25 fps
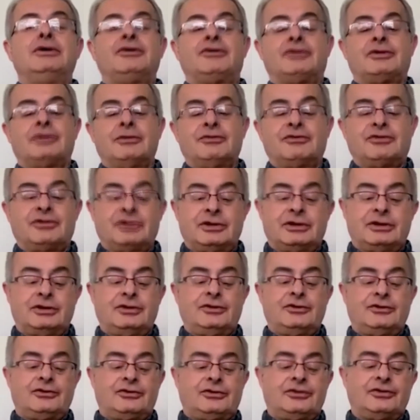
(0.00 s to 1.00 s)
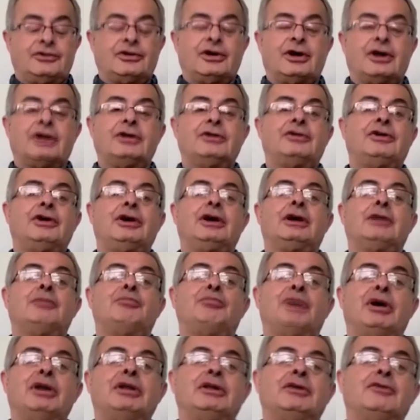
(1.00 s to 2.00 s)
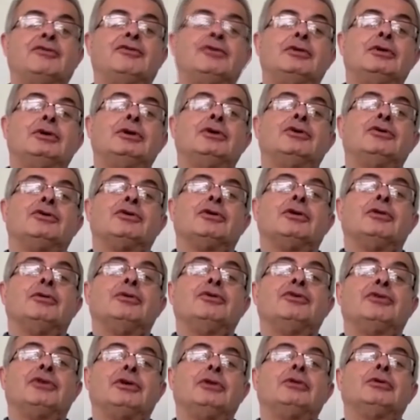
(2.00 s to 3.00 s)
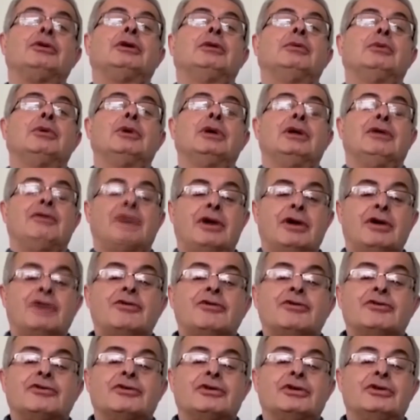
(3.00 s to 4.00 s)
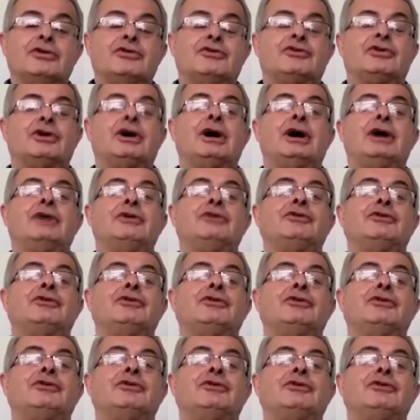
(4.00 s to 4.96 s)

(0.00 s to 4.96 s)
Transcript: Some cities decided to take a punt a few years ago and say, okay, we're going to have hundreds of these chargers.